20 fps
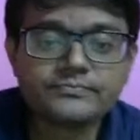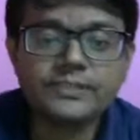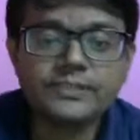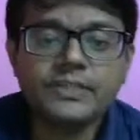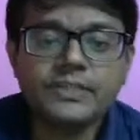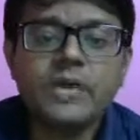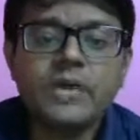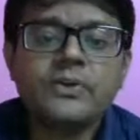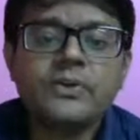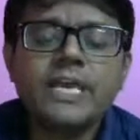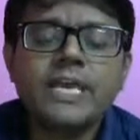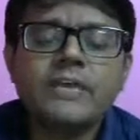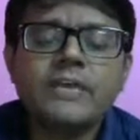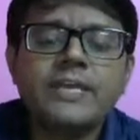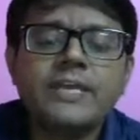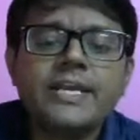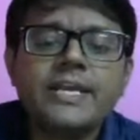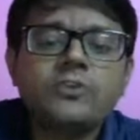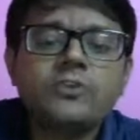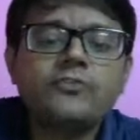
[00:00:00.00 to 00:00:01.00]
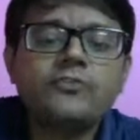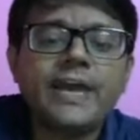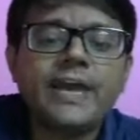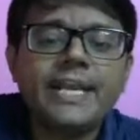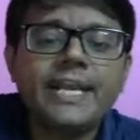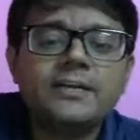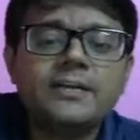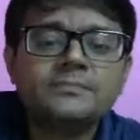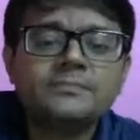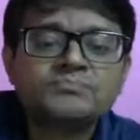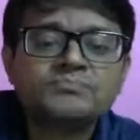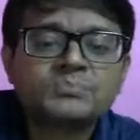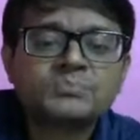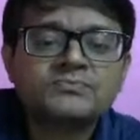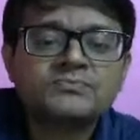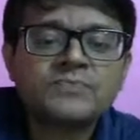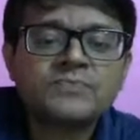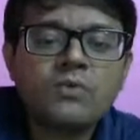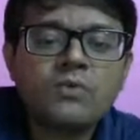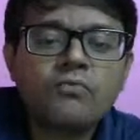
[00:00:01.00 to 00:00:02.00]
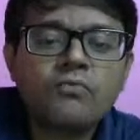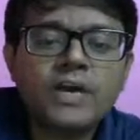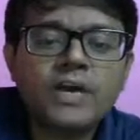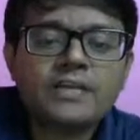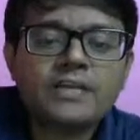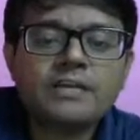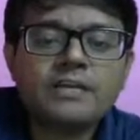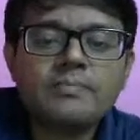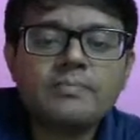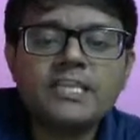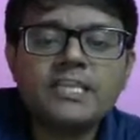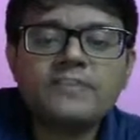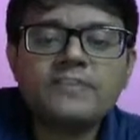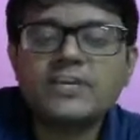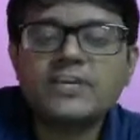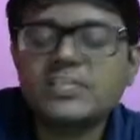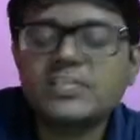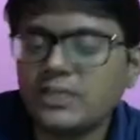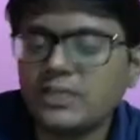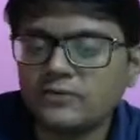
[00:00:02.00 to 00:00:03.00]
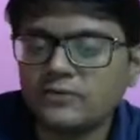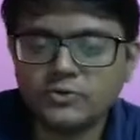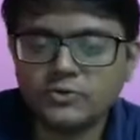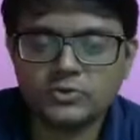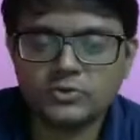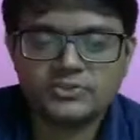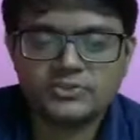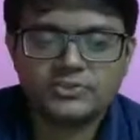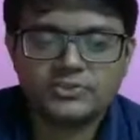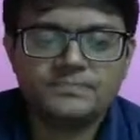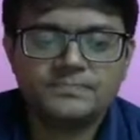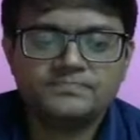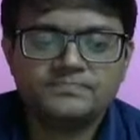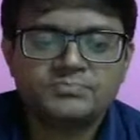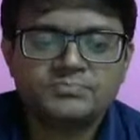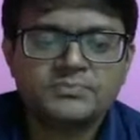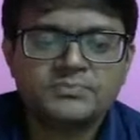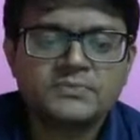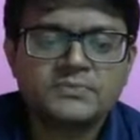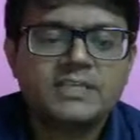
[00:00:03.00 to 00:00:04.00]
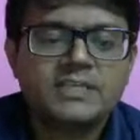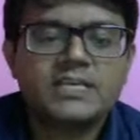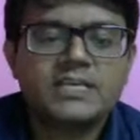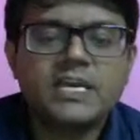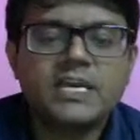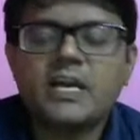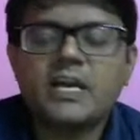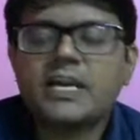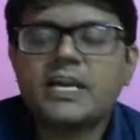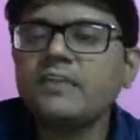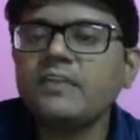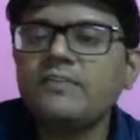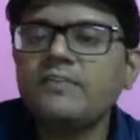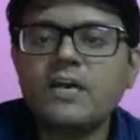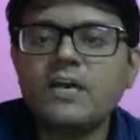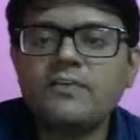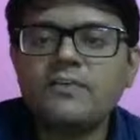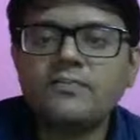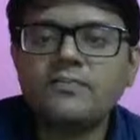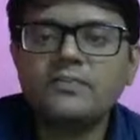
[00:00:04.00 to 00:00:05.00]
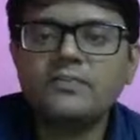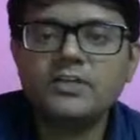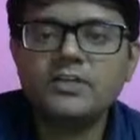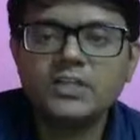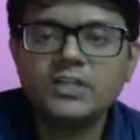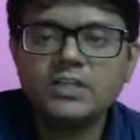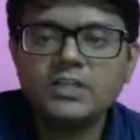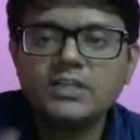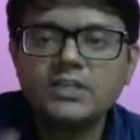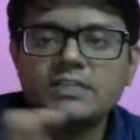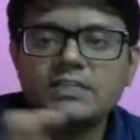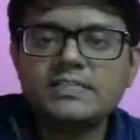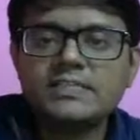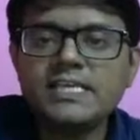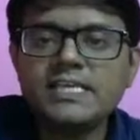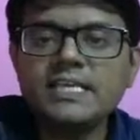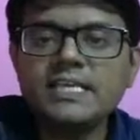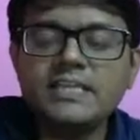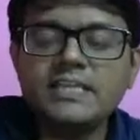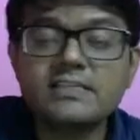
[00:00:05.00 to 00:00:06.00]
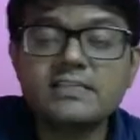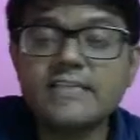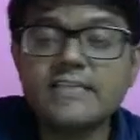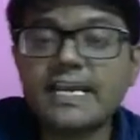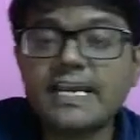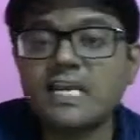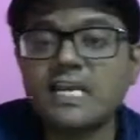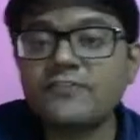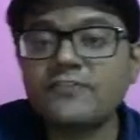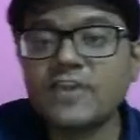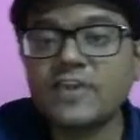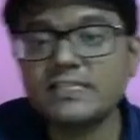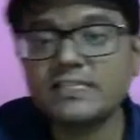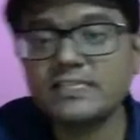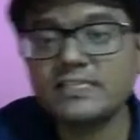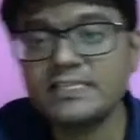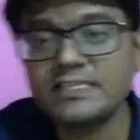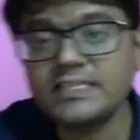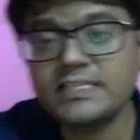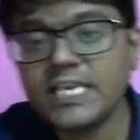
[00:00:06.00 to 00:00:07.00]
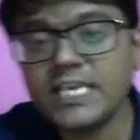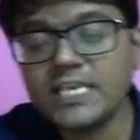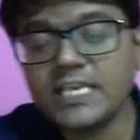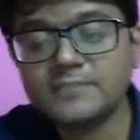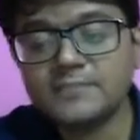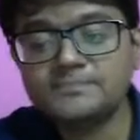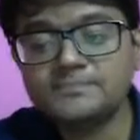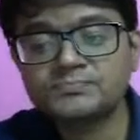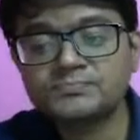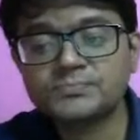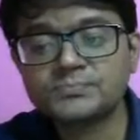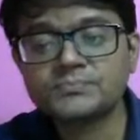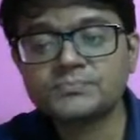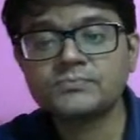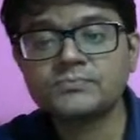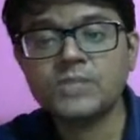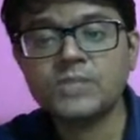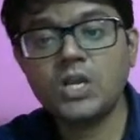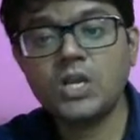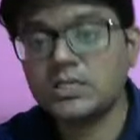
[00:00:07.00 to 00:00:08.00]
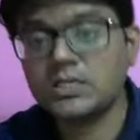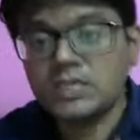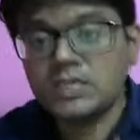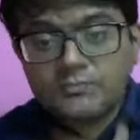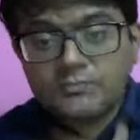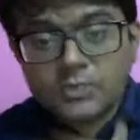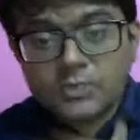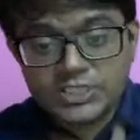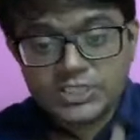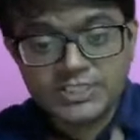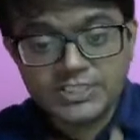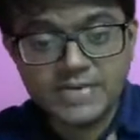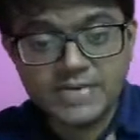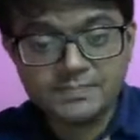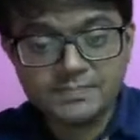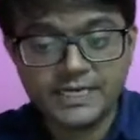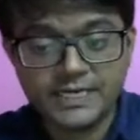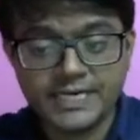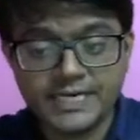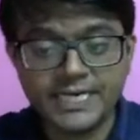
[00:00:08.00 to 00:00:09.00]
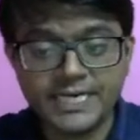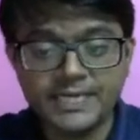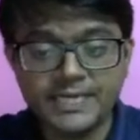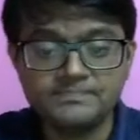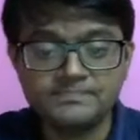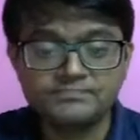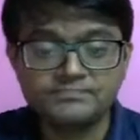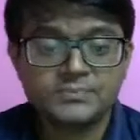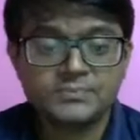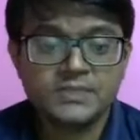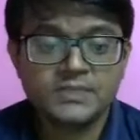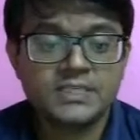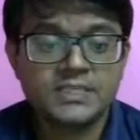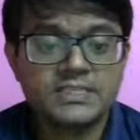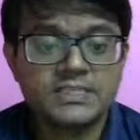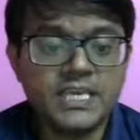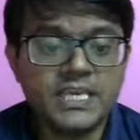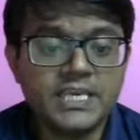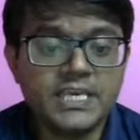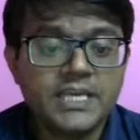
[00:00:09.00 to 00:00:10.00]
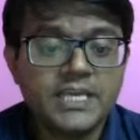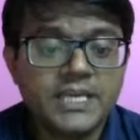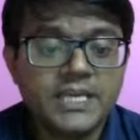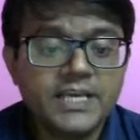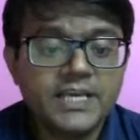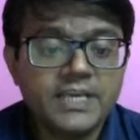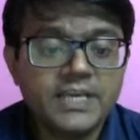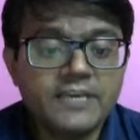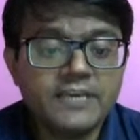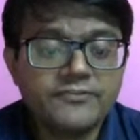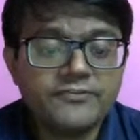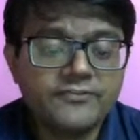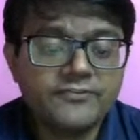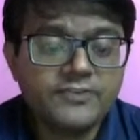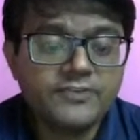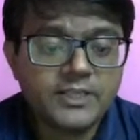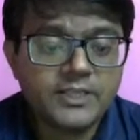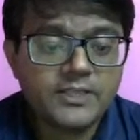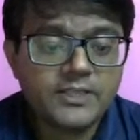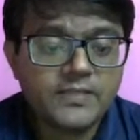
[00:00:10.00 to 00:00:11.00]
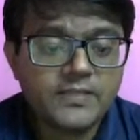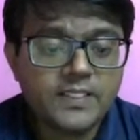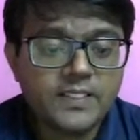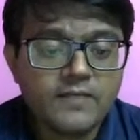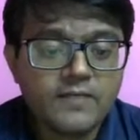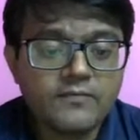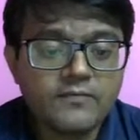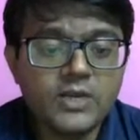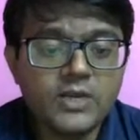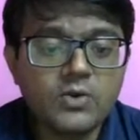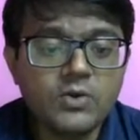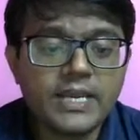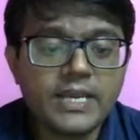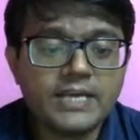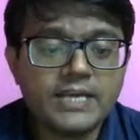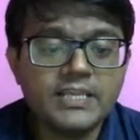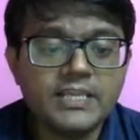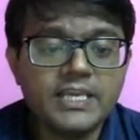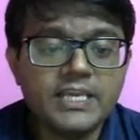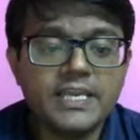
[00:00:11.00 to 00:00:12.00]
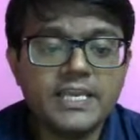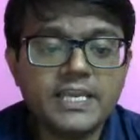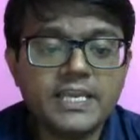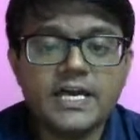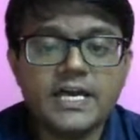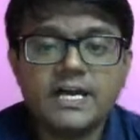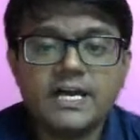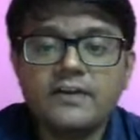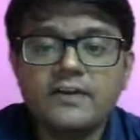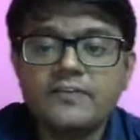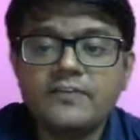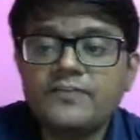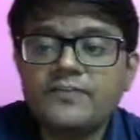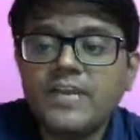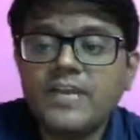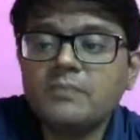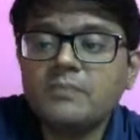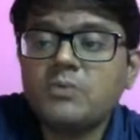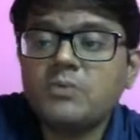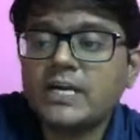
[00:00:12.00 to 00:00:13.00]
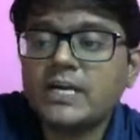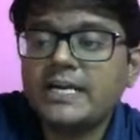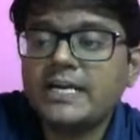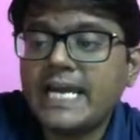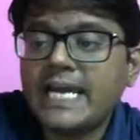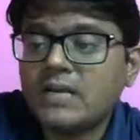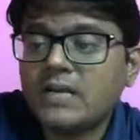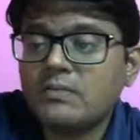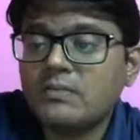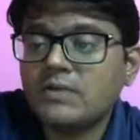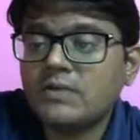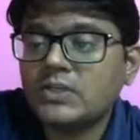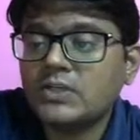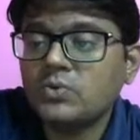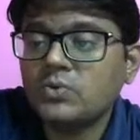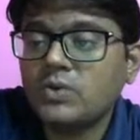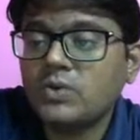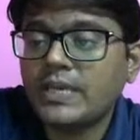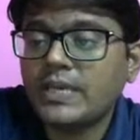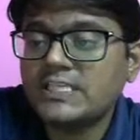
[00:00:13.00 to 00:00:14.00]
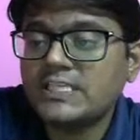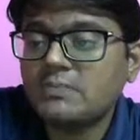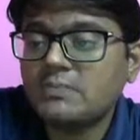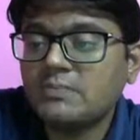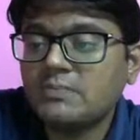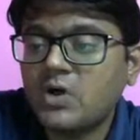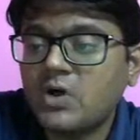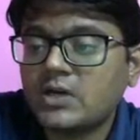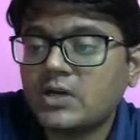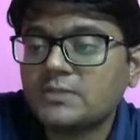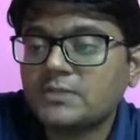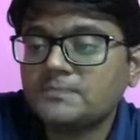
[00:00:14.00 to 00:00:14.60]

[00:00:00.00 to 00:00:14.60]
Now here we need to find work done by the frictional force. See, already we have seen these kind of cases in the laws of motion chapter, right? See, if we look at the free body diagram of the 2 kg block,